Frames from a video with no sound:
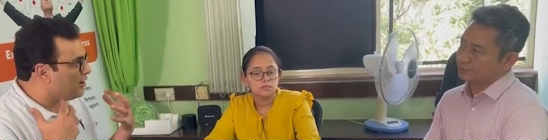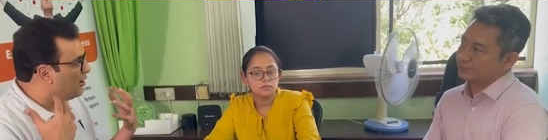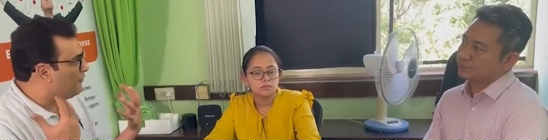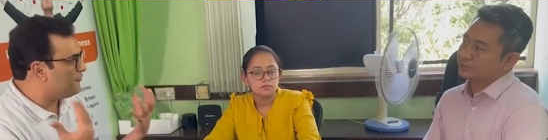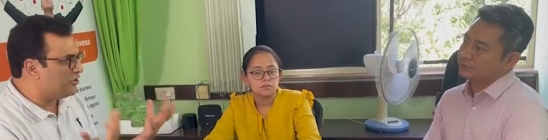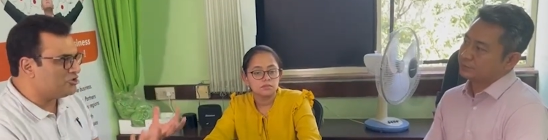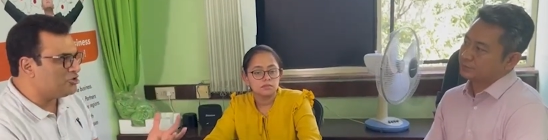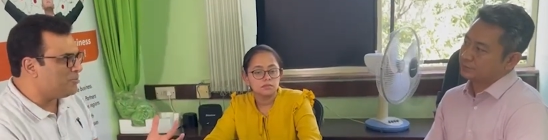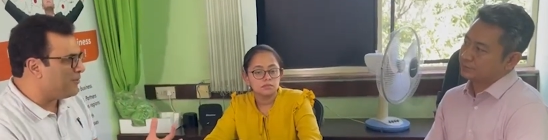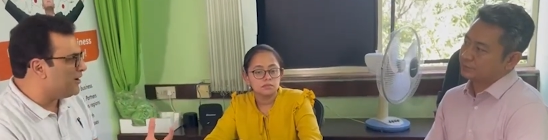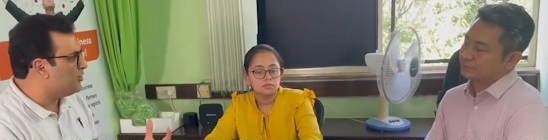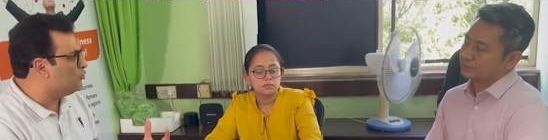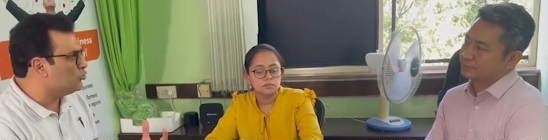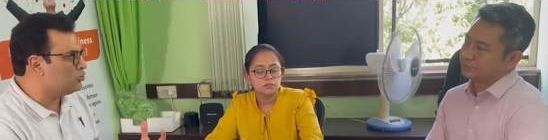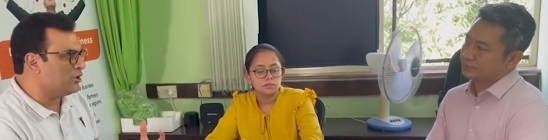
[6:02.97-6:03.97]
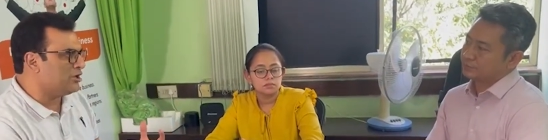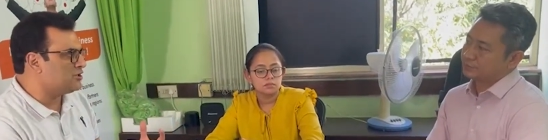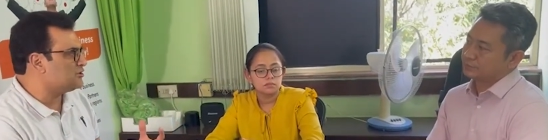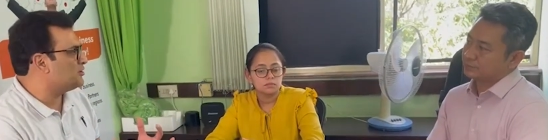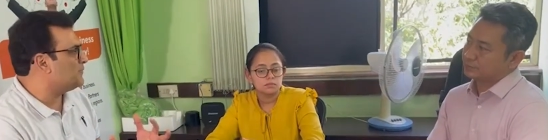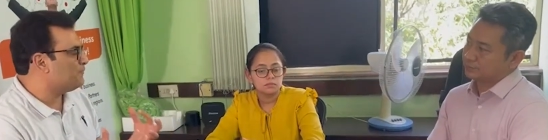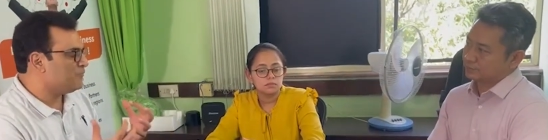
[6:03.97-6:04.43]
Speaker 1: Uh, we are shipping new
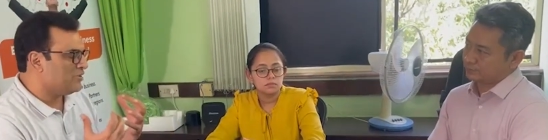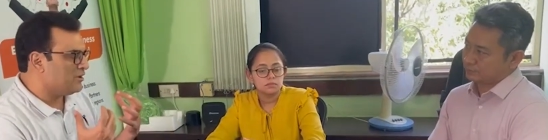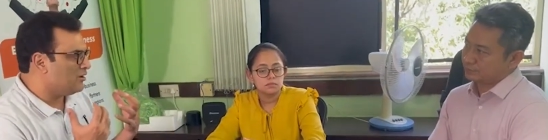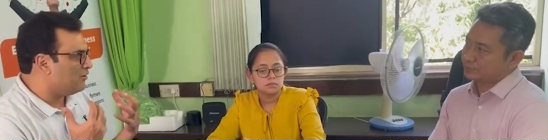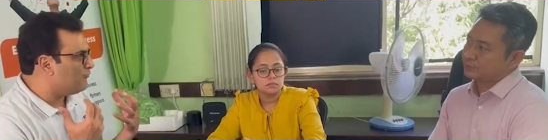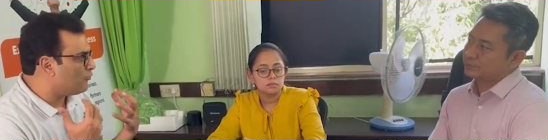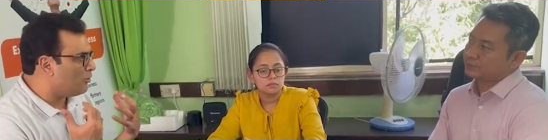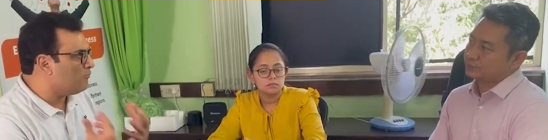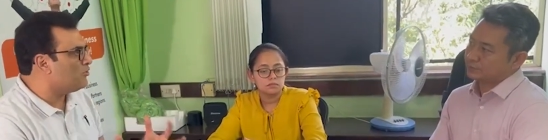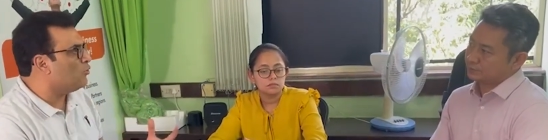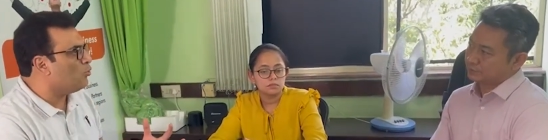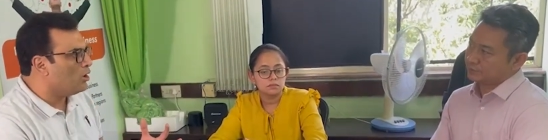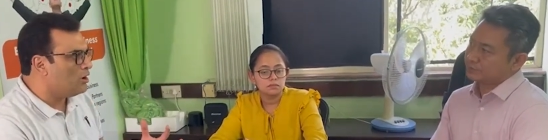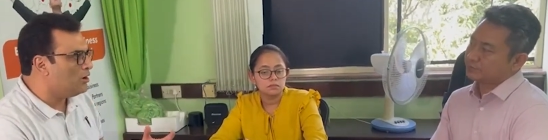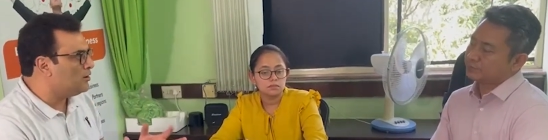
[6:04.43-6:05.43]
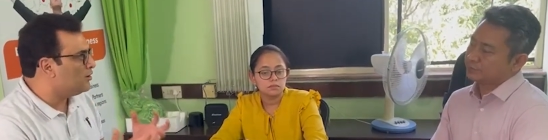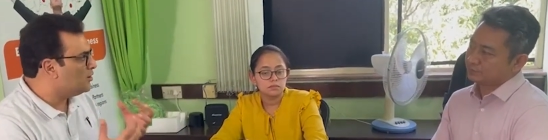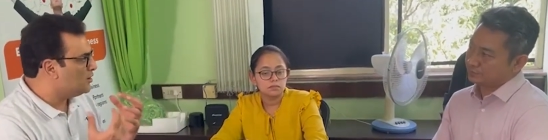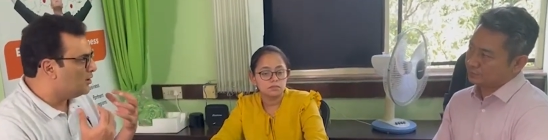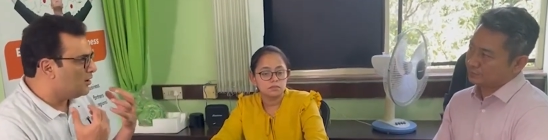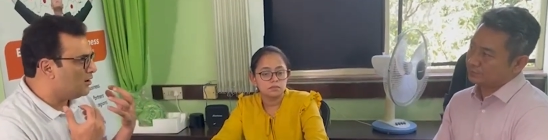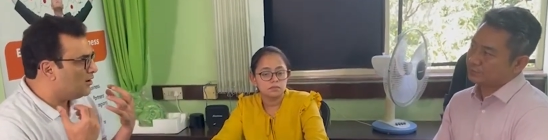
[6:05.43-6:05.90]
things uh, from the world
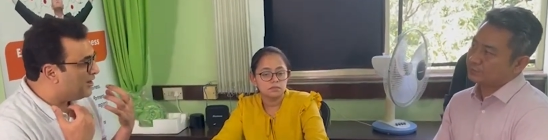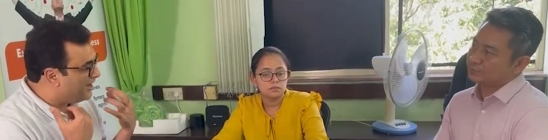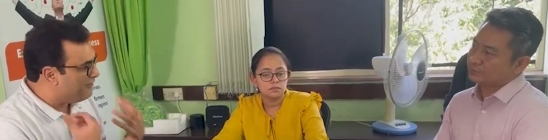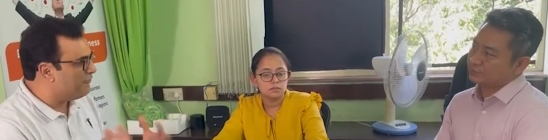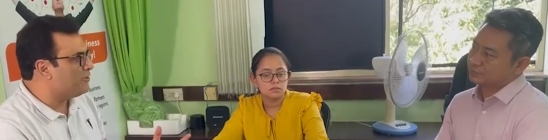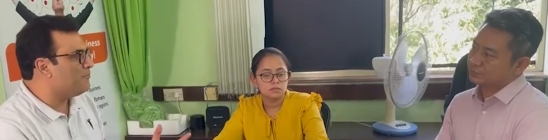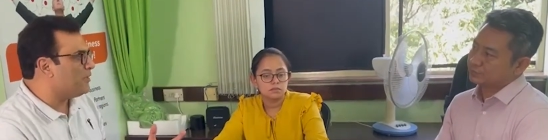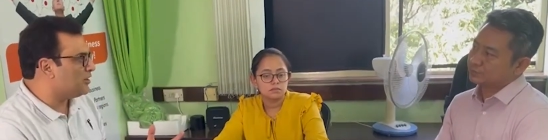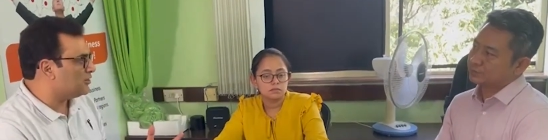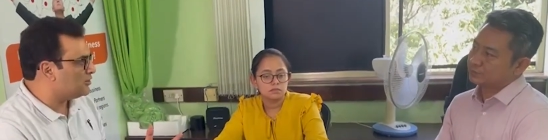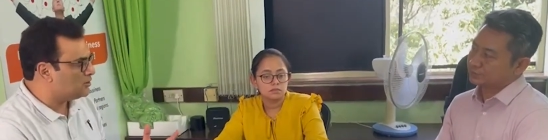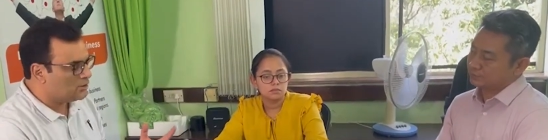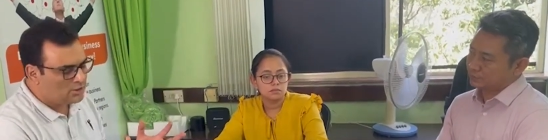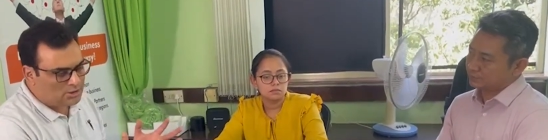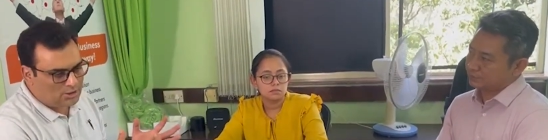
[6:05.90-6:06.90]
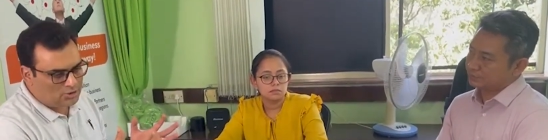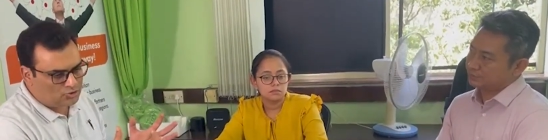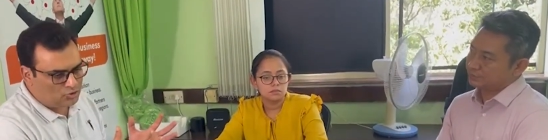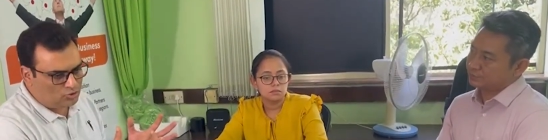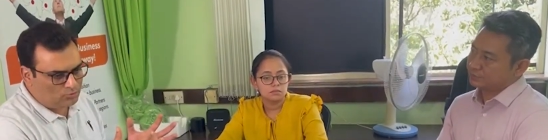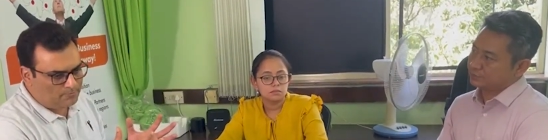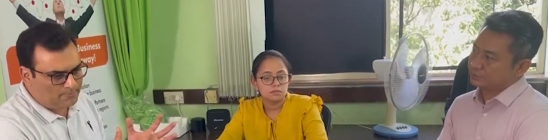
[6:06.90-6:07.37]
uh, every month.
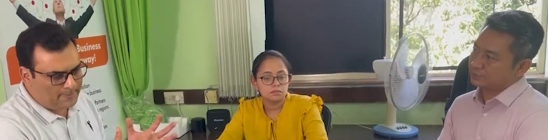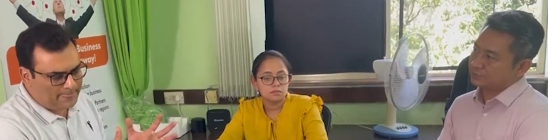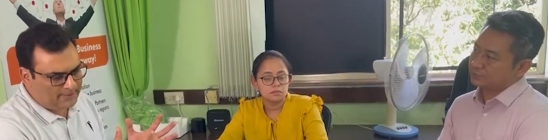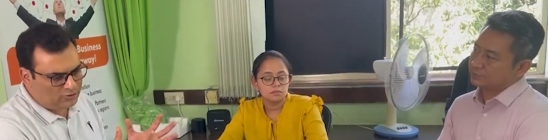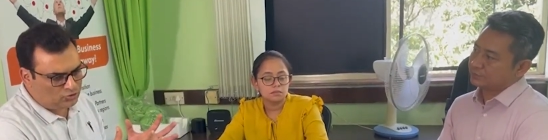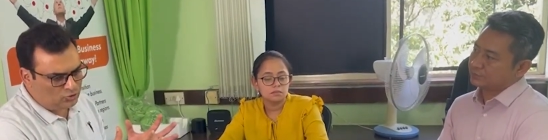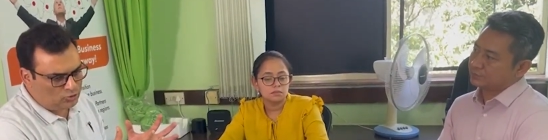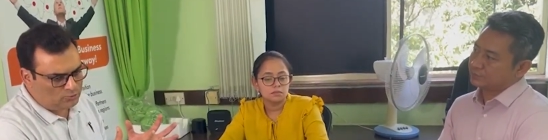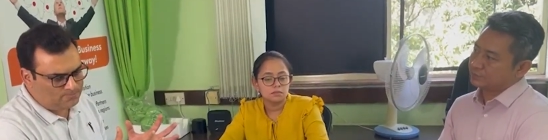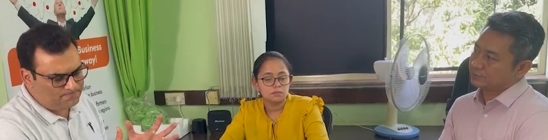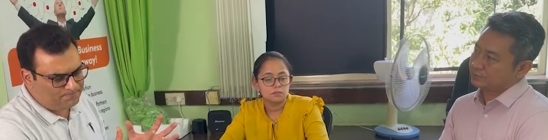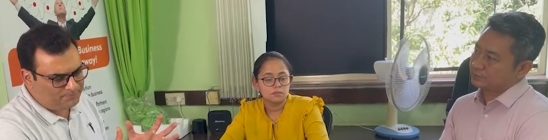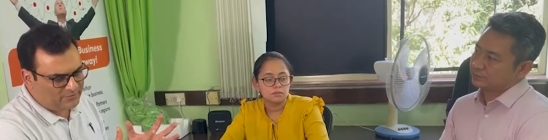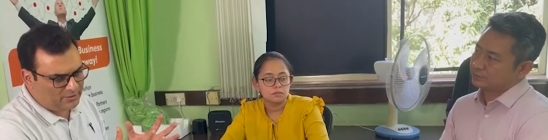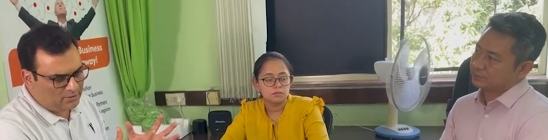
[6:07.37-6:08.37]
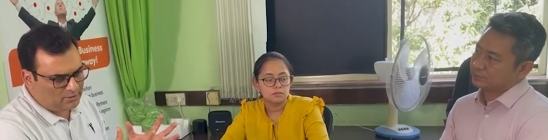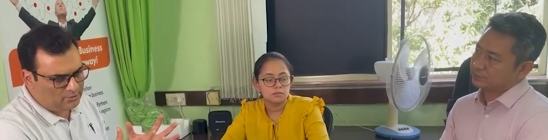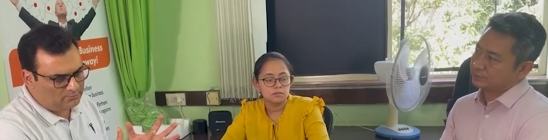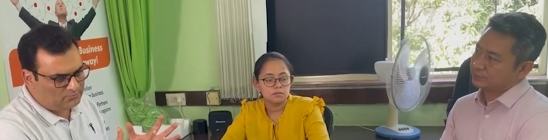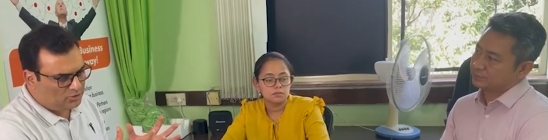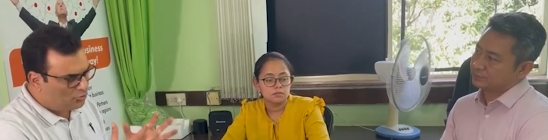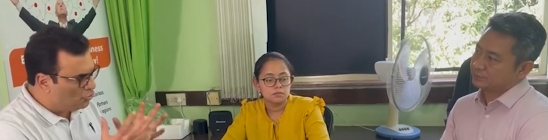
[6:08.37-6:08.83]
So, so uh,
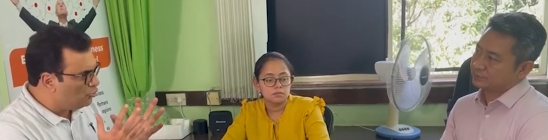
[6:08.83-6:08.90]
do